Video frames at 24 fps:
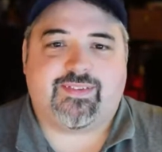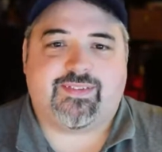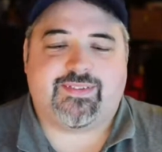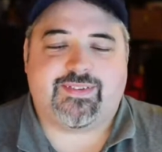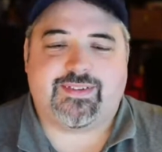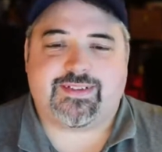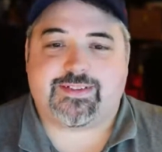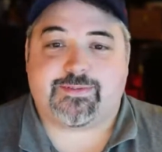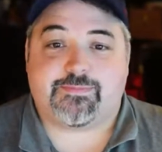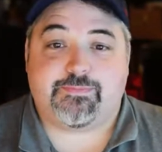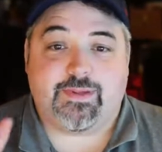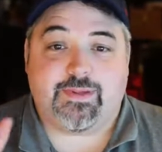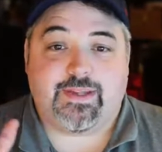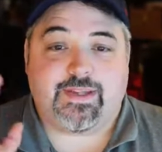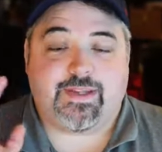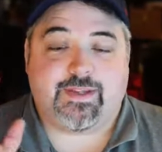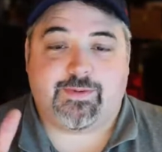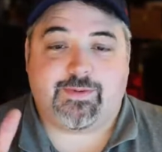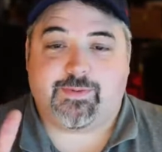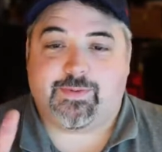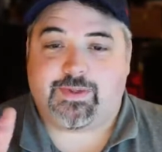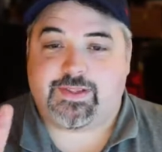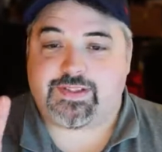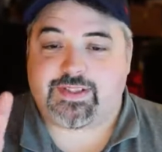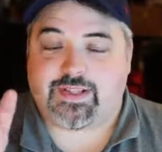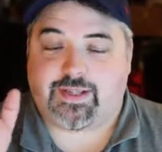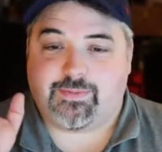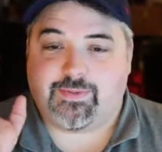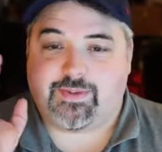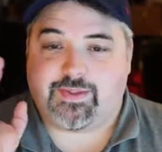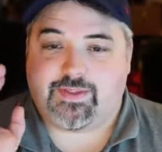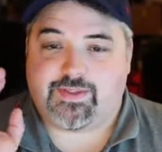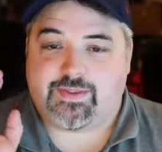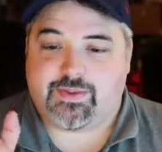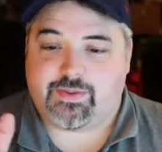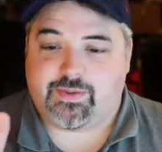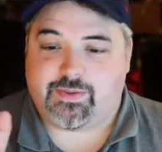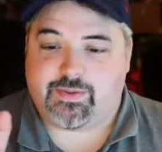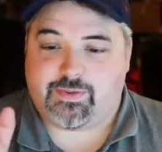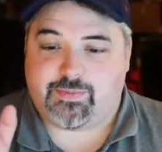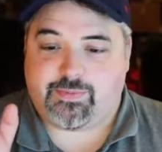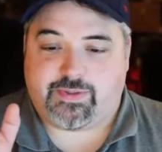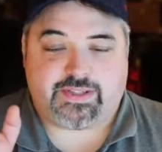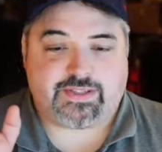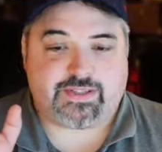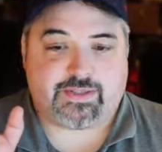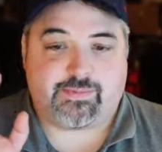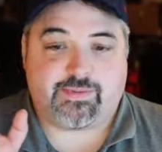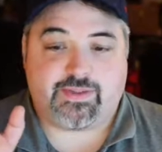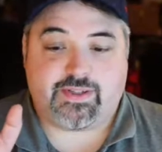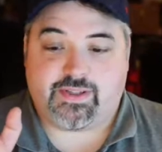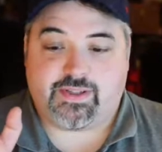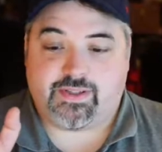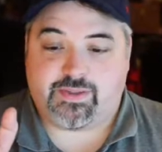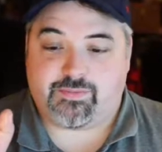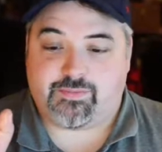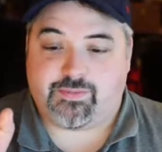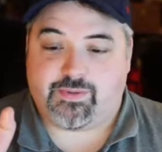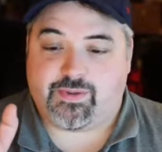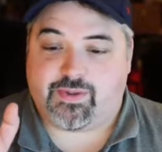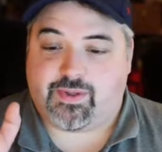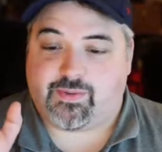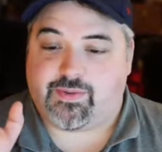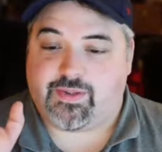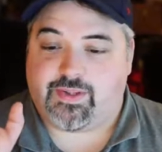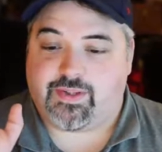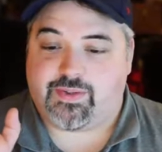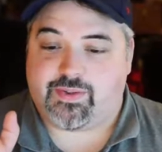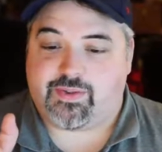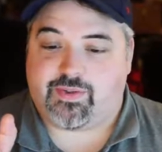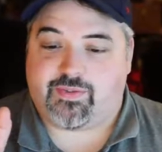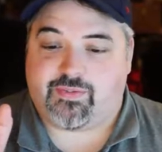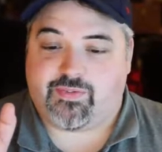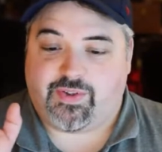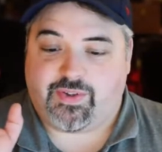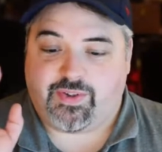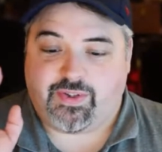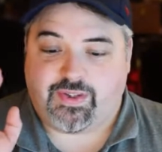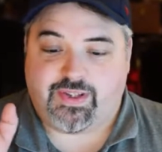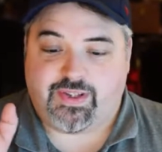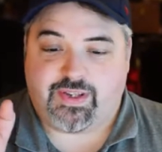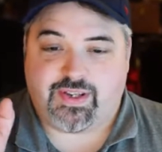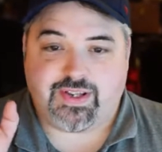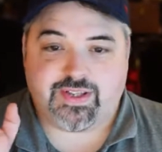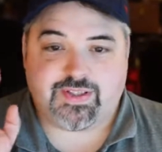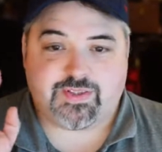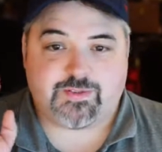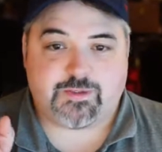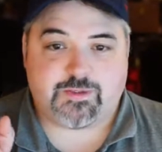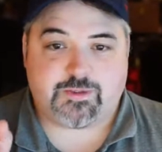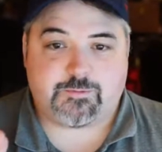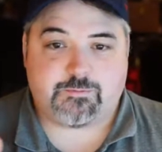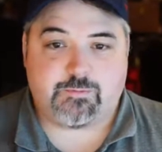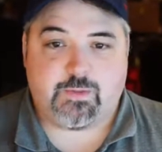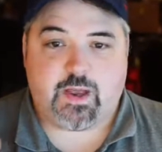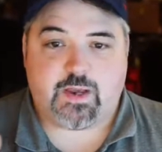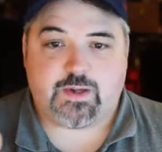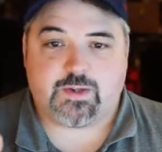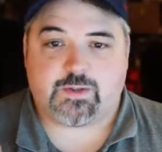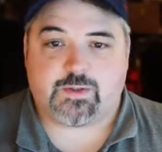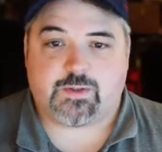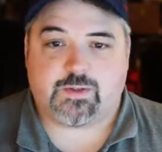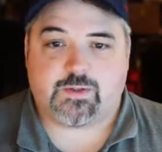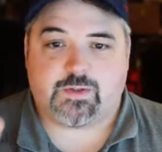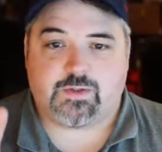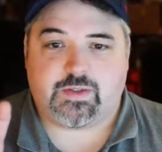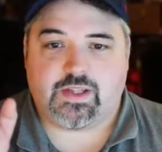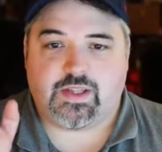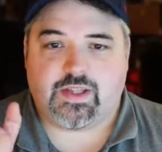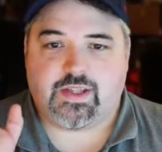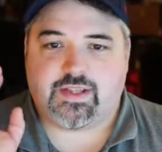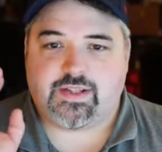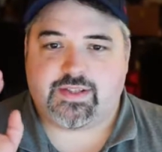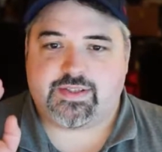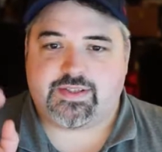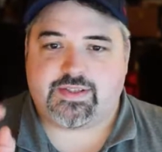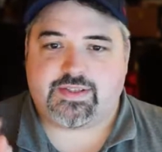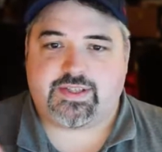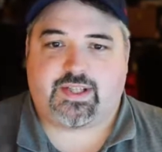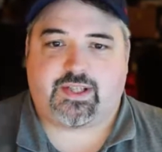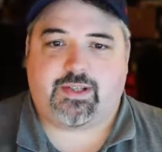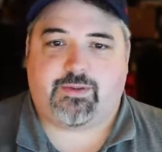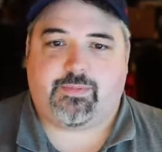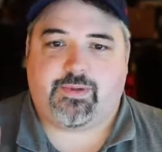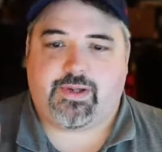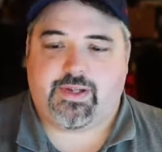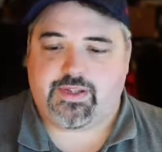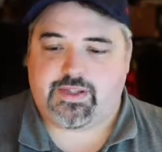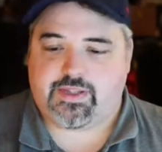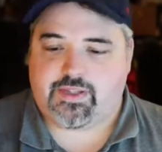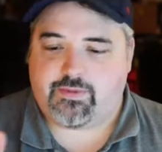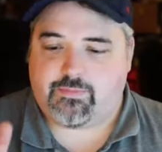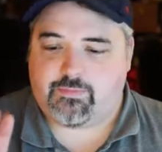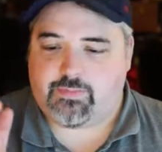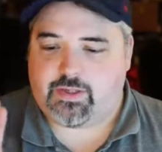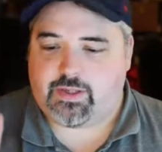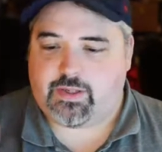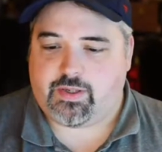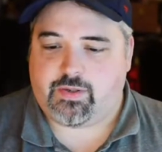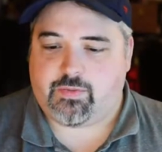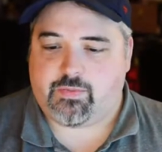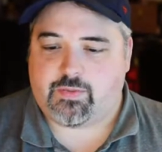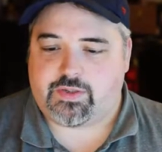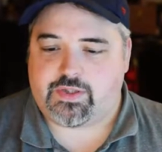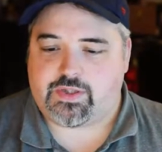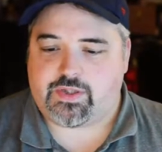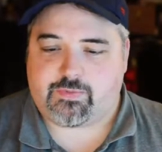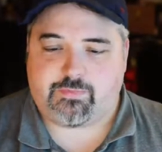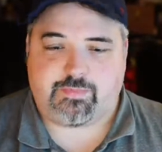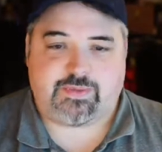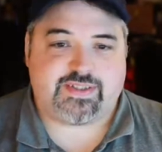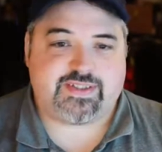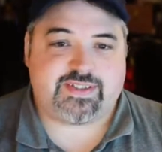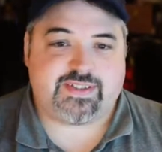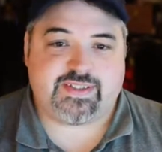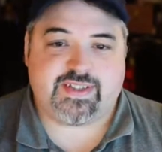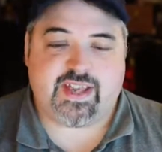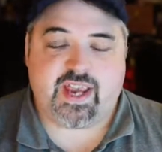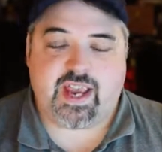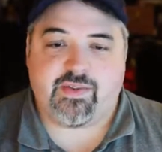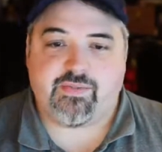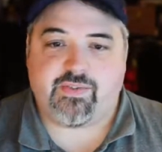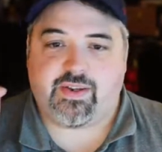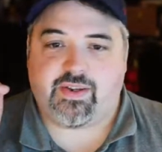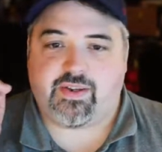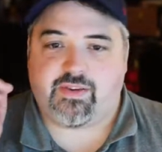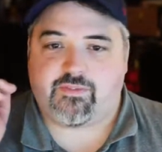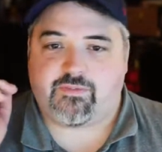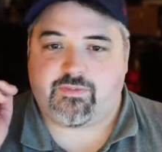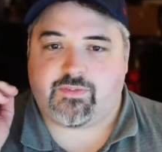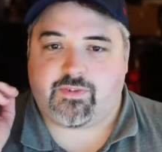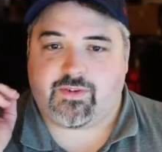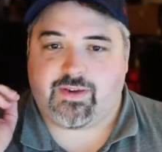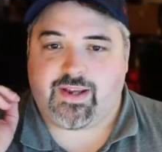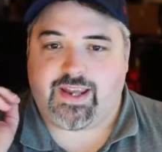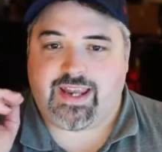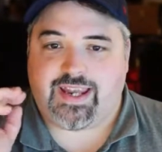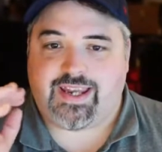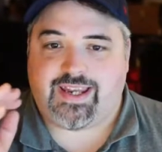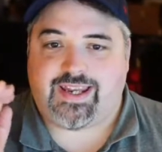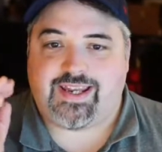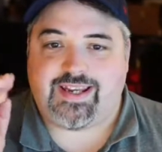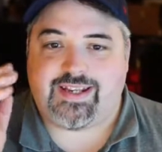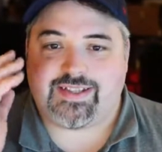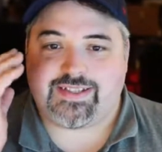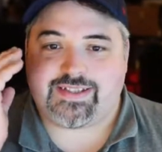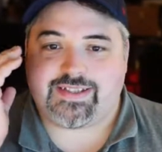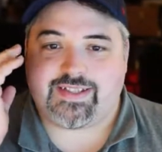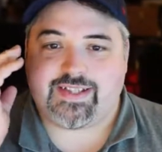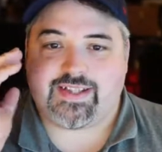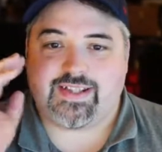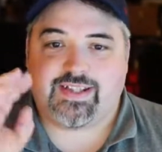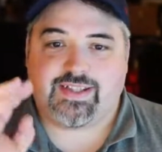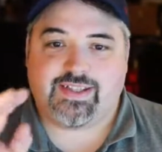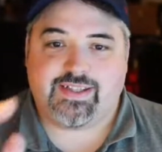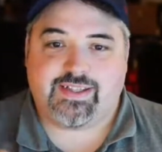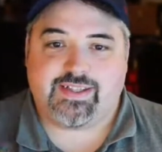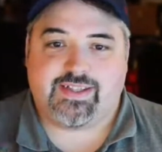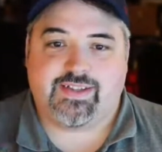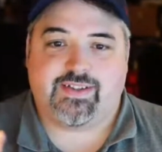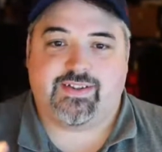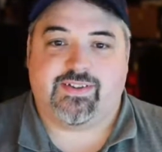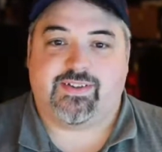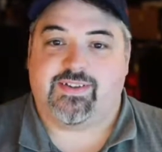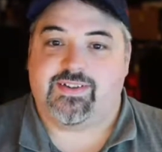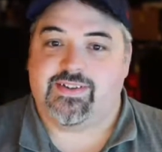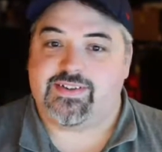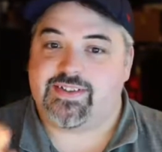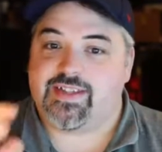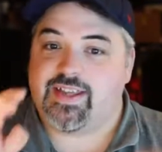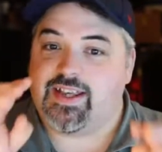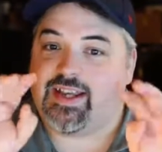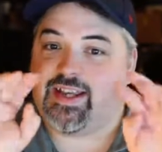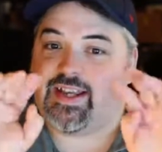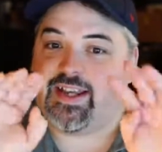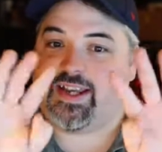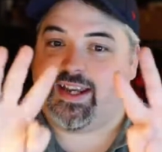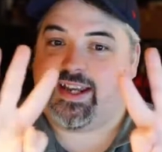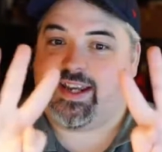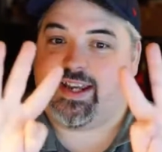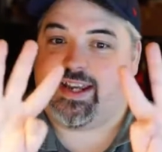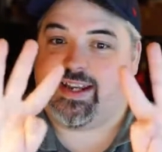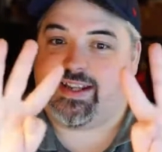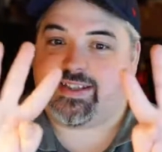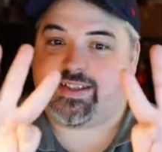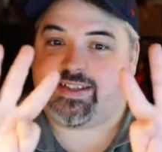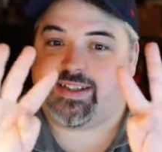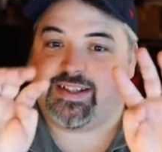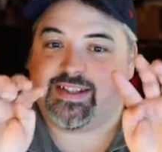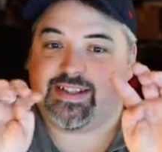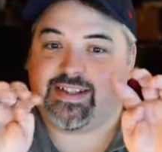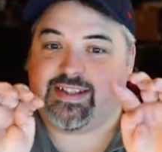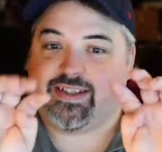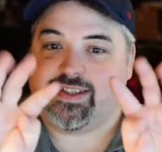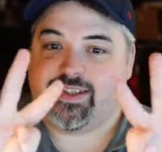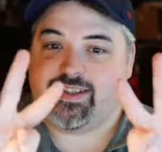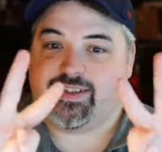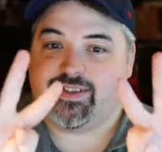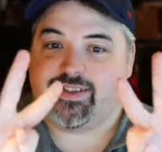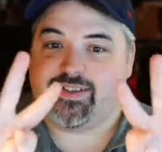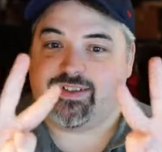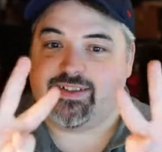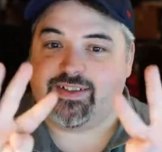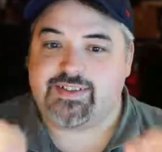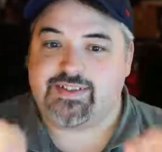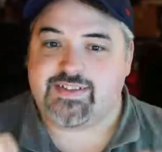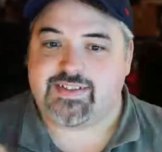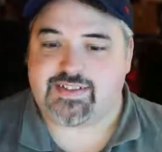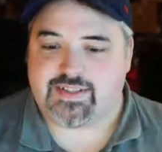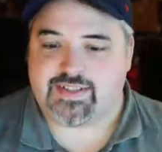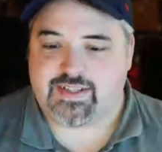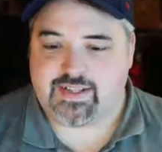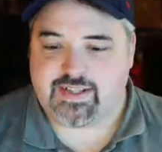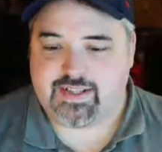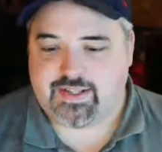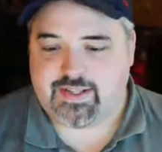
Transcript: speaking which, I'm going to do, because I'm in a good mood, I'm going to do a very special celebration beer, which I've been saving for eight years. Eight years.